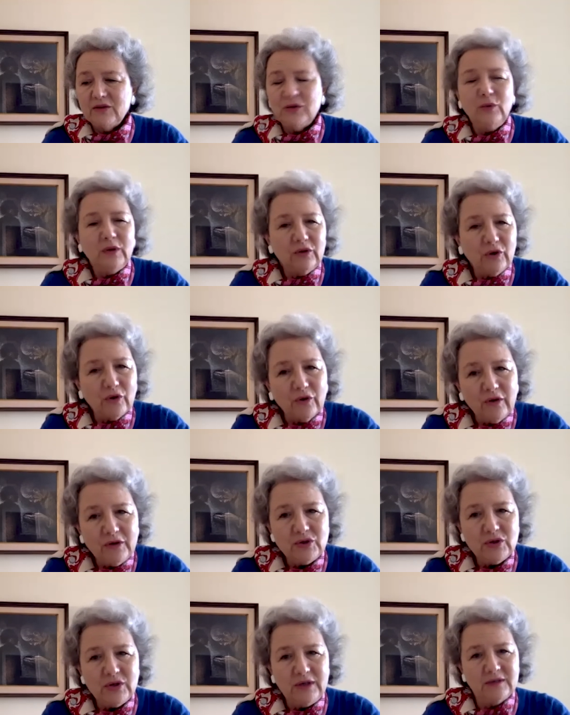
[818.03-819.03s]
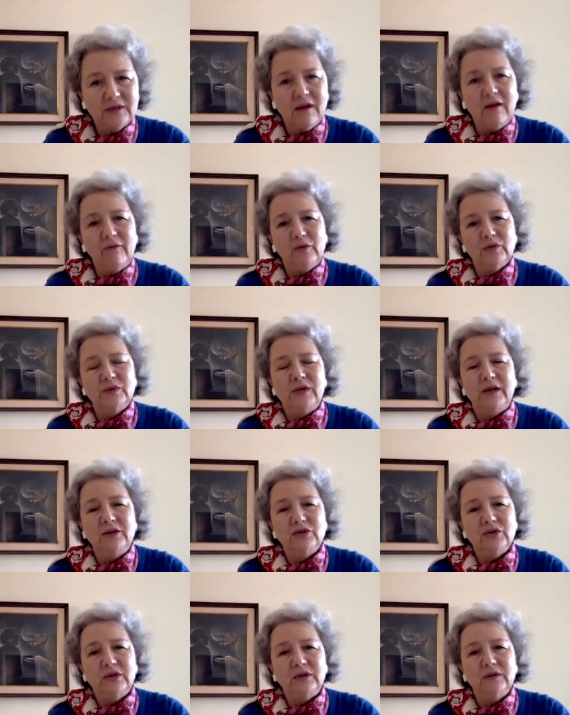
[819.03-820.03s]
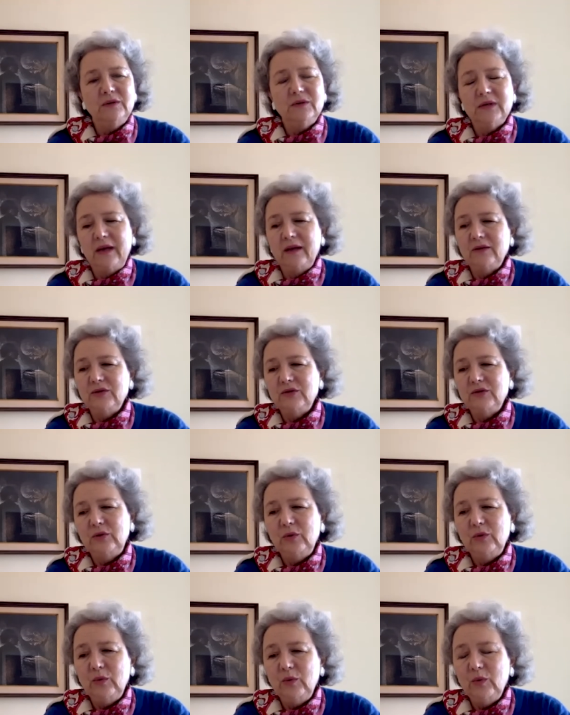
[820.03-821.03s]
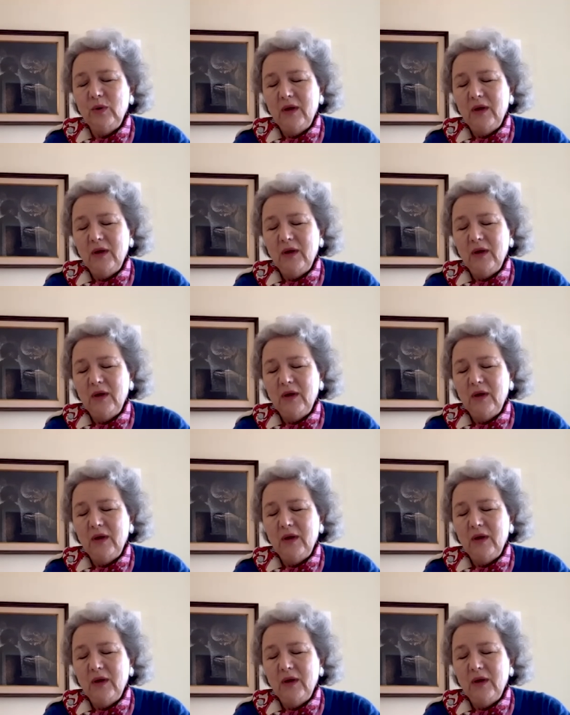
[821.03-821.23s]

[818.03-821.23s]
encourage these conversations and to